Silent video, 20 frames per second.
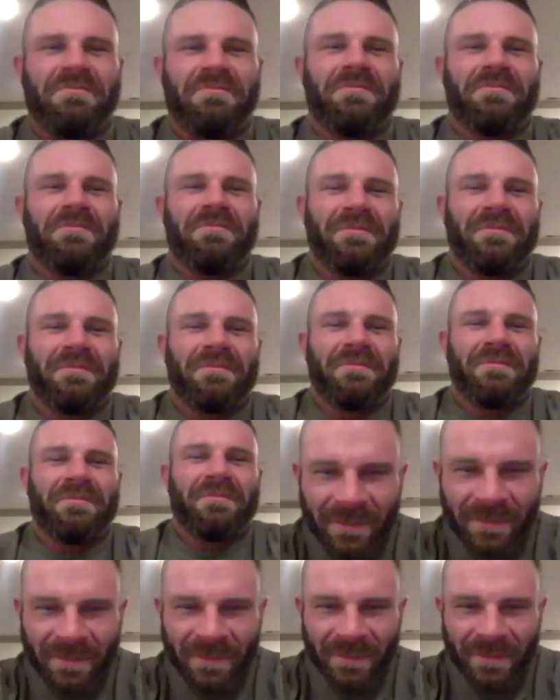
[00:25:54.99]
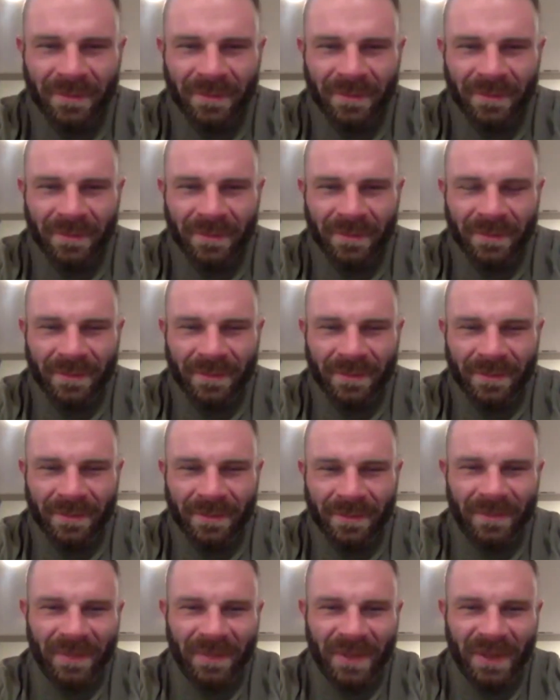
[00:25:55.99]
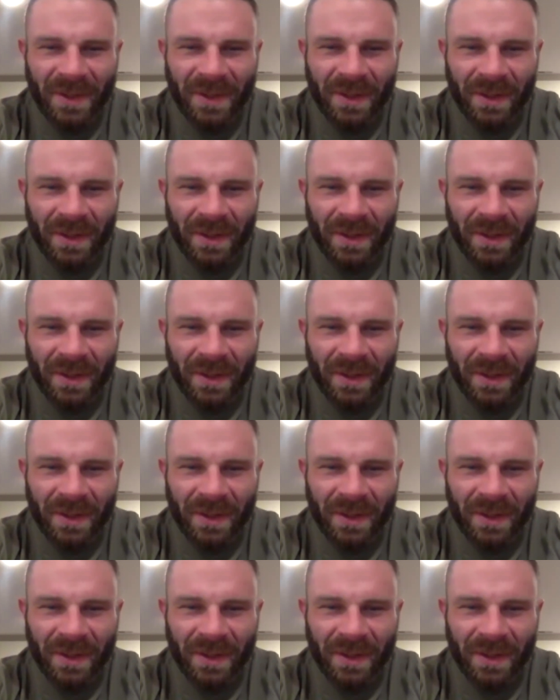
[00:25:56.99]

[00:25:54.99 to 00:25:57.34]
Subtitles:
is DMing you? Because you